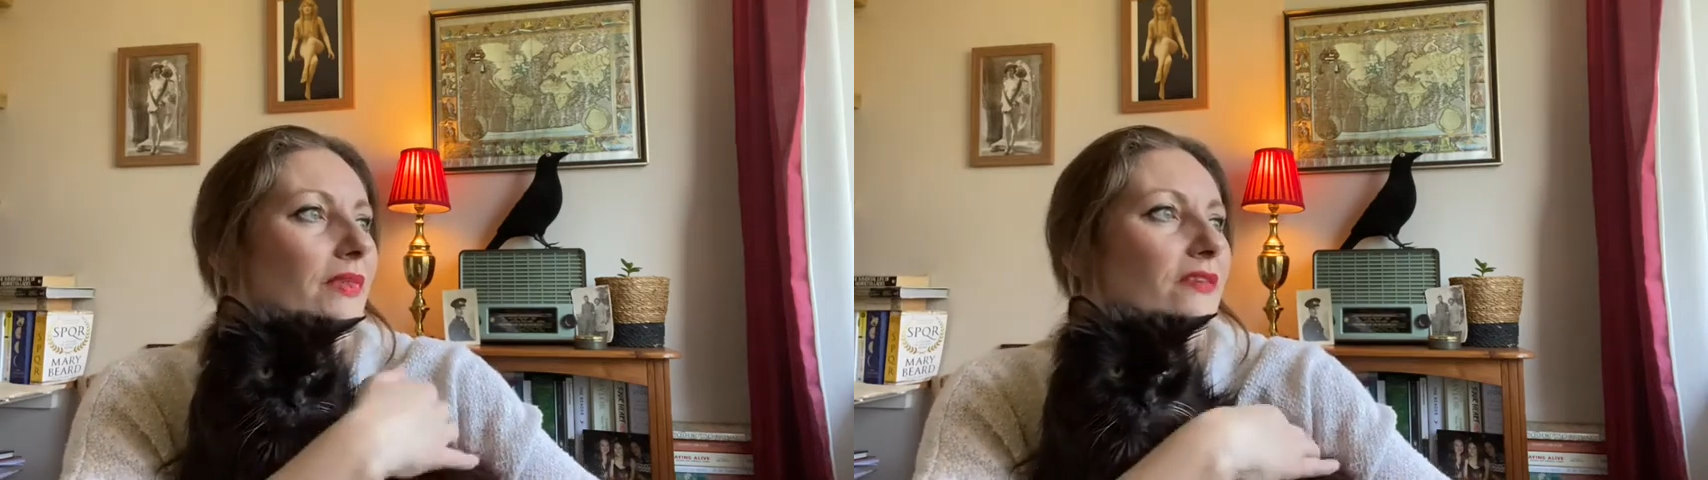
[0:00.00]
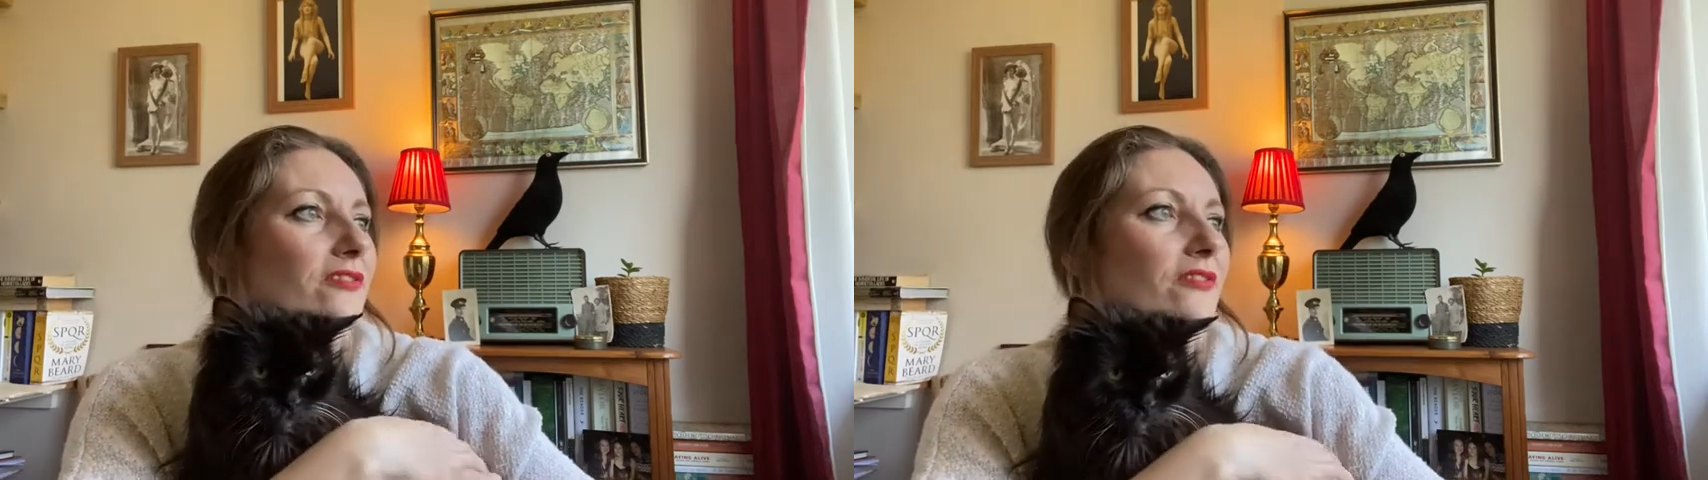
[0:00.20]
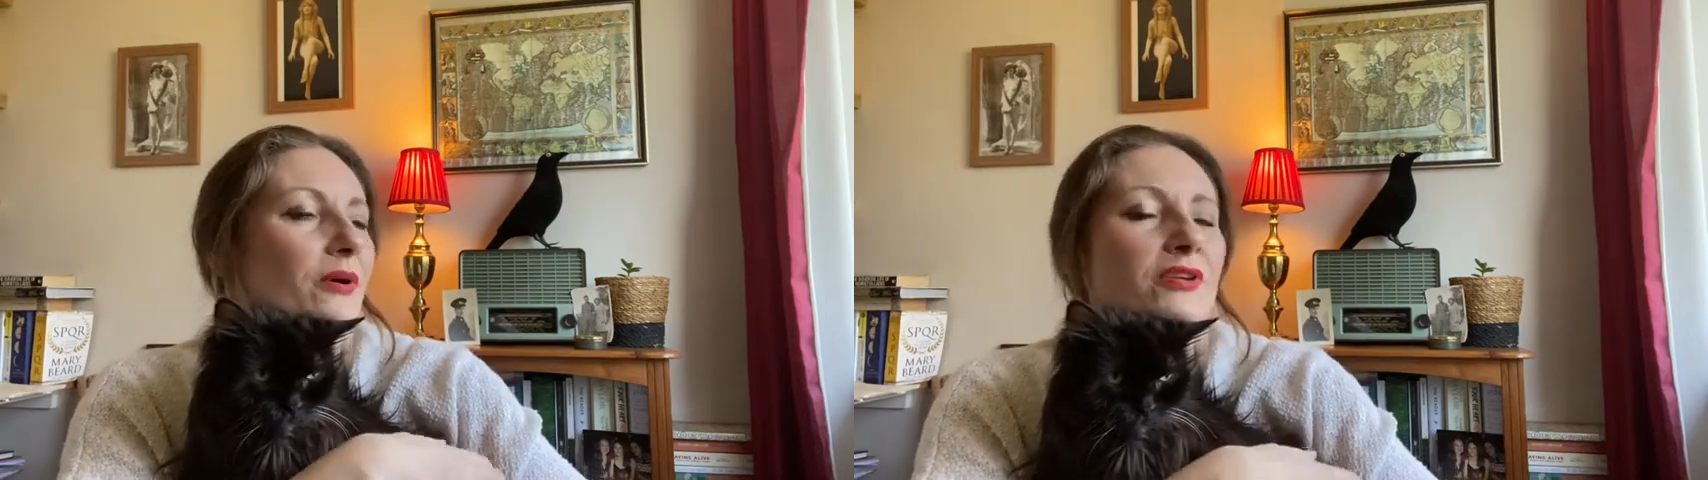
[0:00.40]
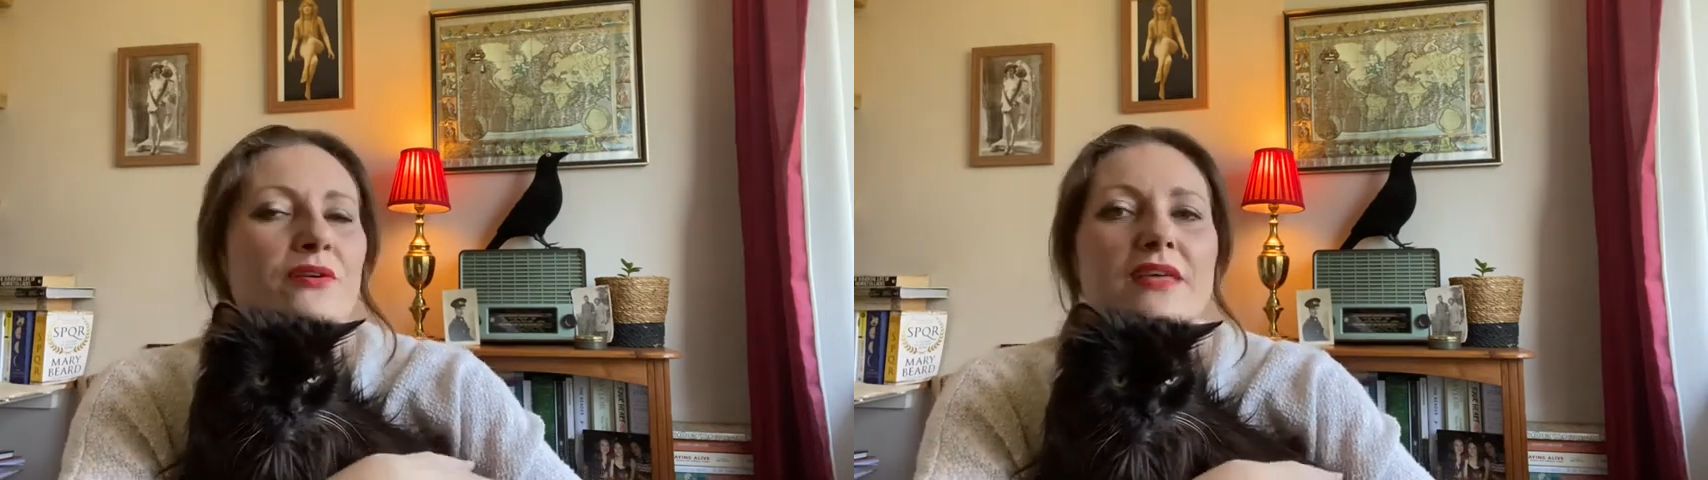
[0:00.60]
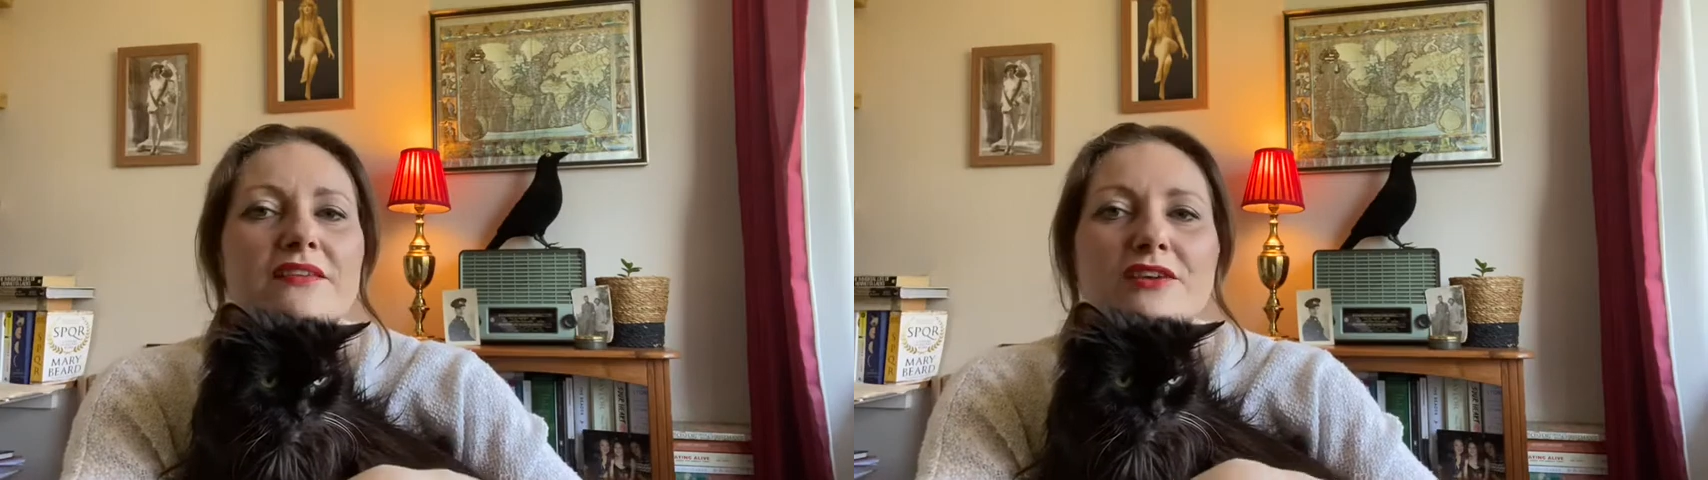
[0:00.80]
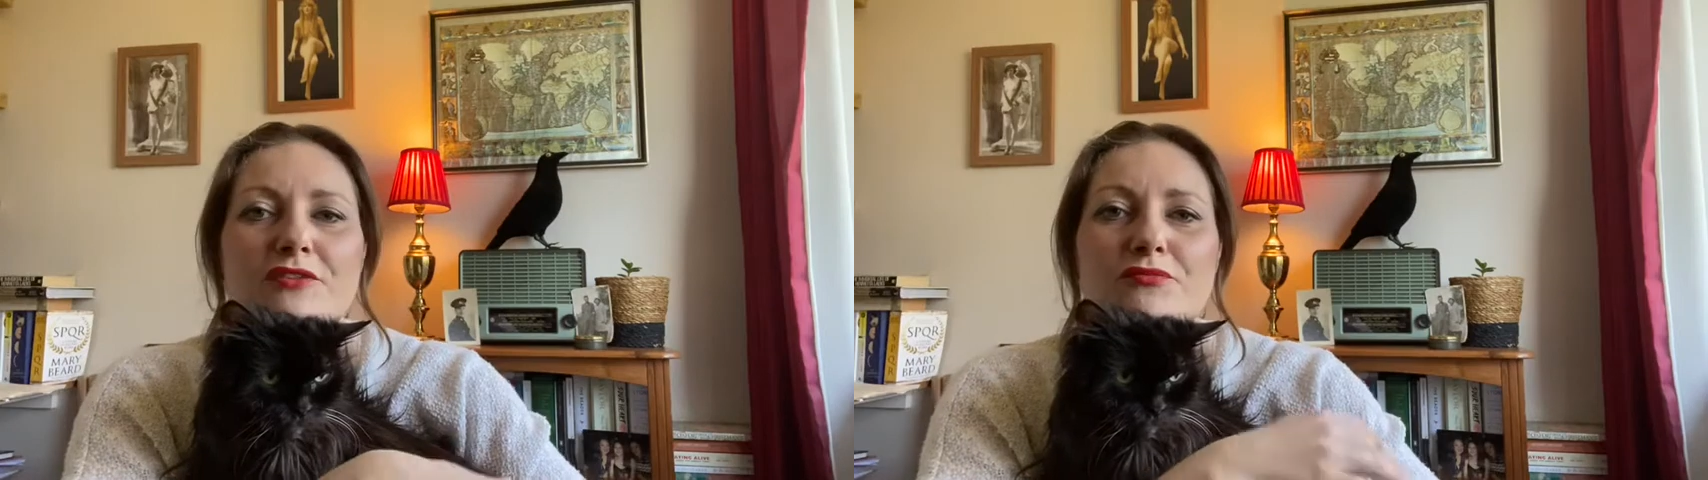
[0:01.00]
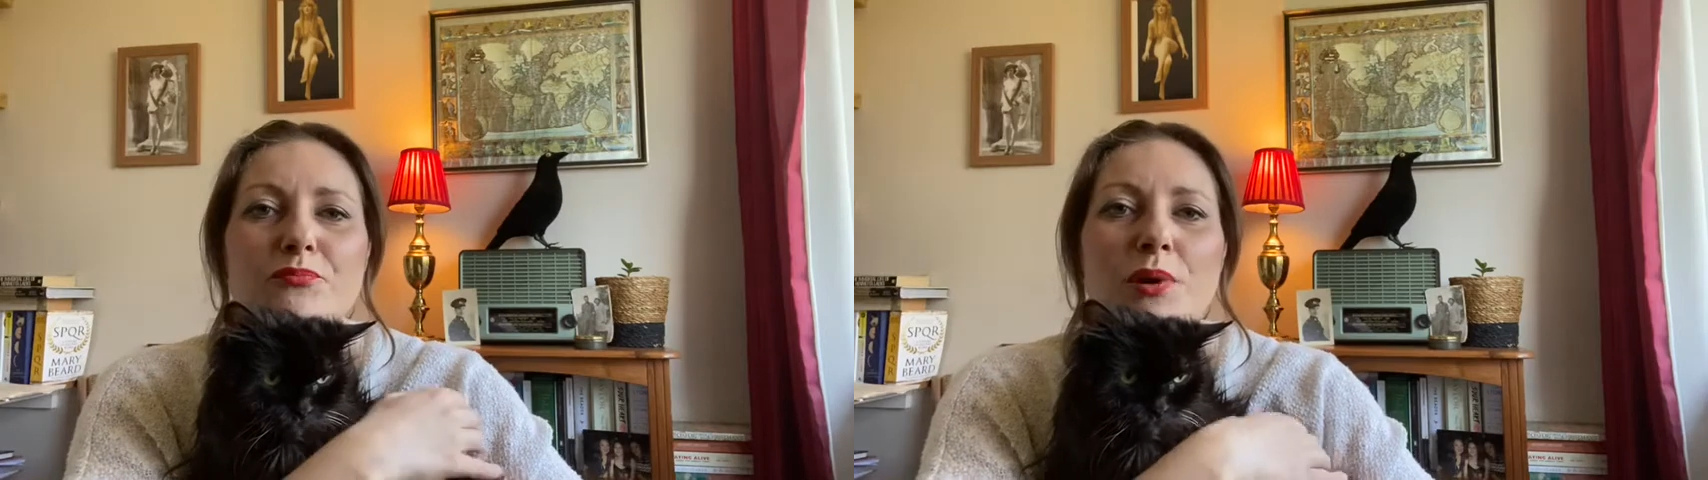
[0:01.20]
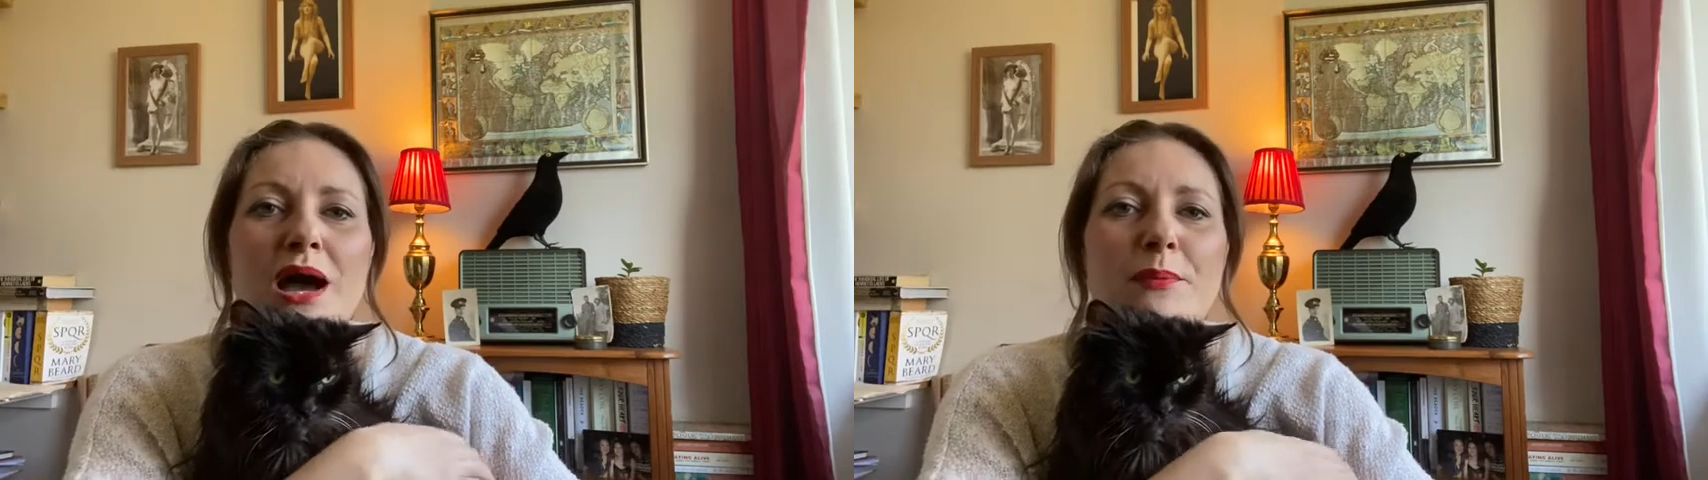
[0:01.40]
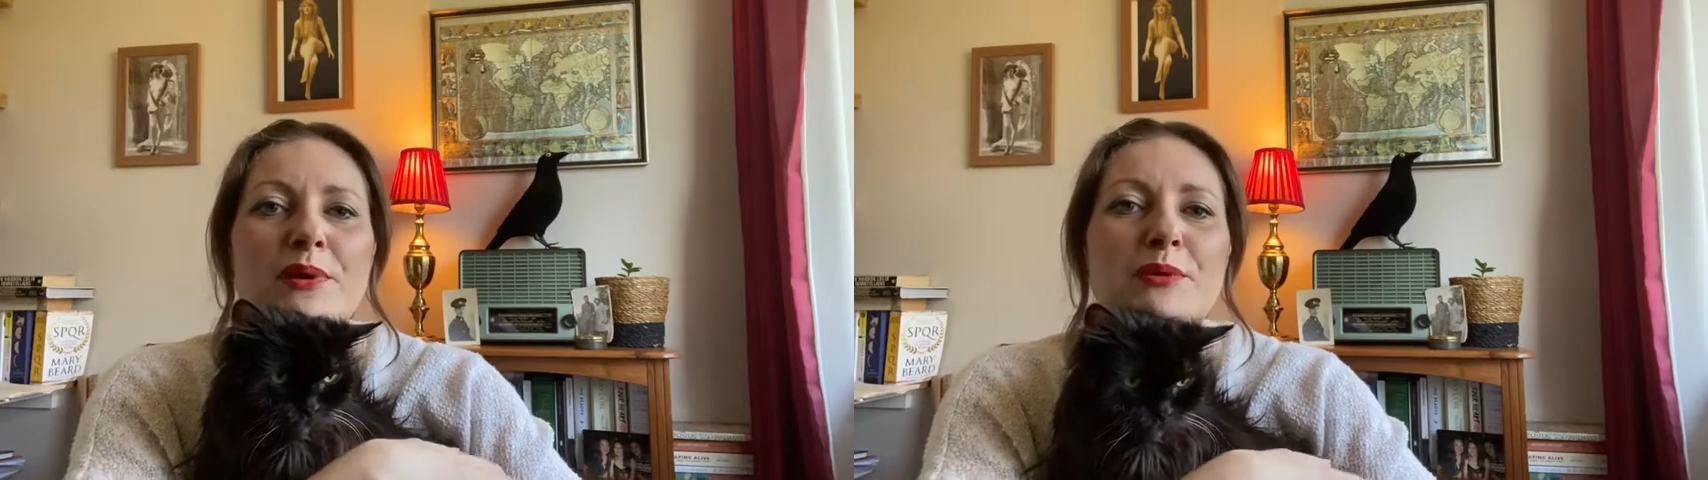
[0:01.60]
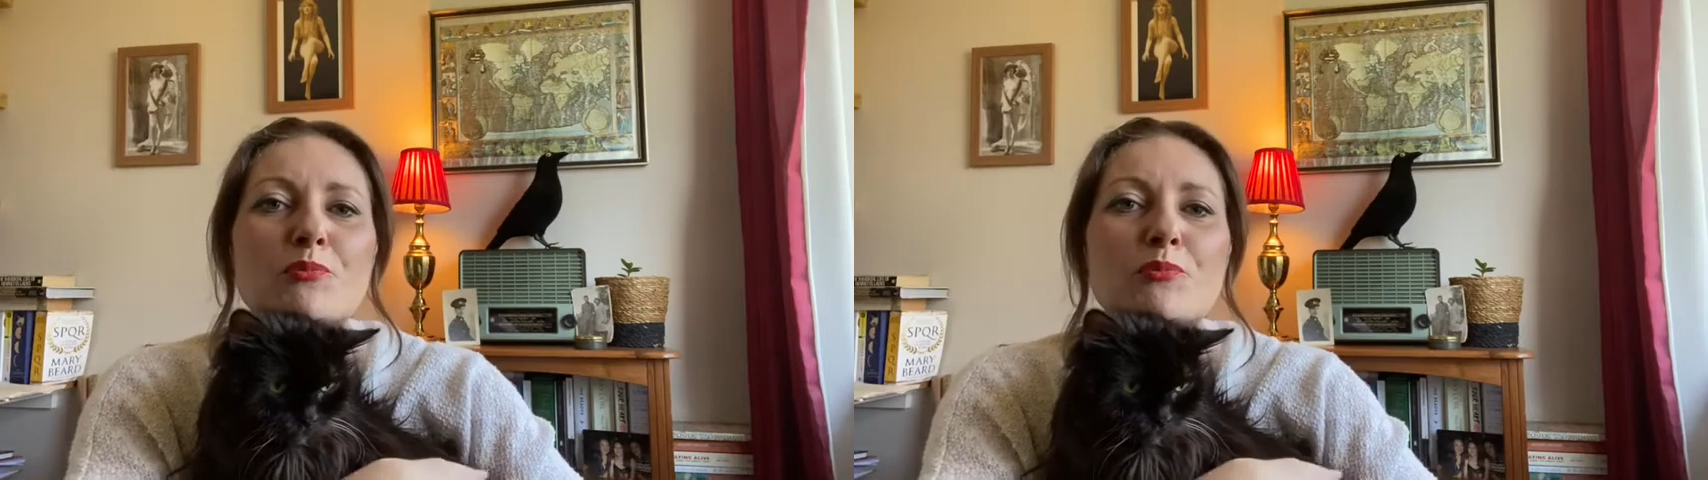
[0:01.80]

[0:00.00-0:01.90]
So I know that's kind of happening